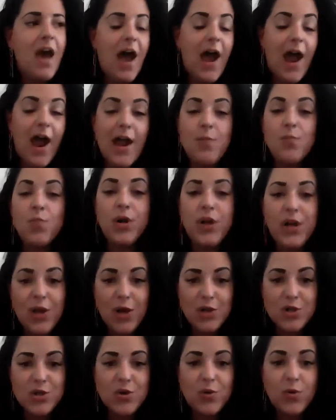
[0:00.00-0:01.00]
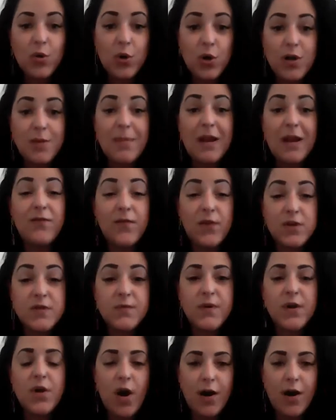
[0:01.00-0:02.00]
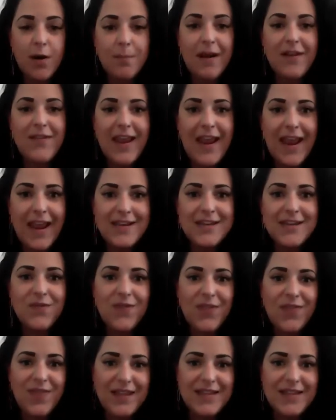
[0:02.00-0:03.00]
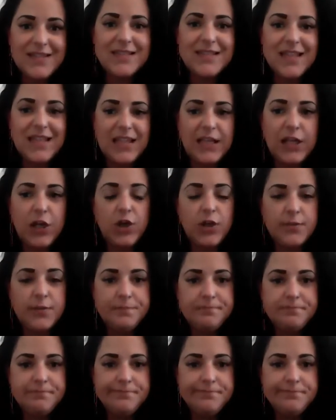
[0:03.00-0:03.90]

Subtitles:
I'm working on earning my first free car by the end of this year.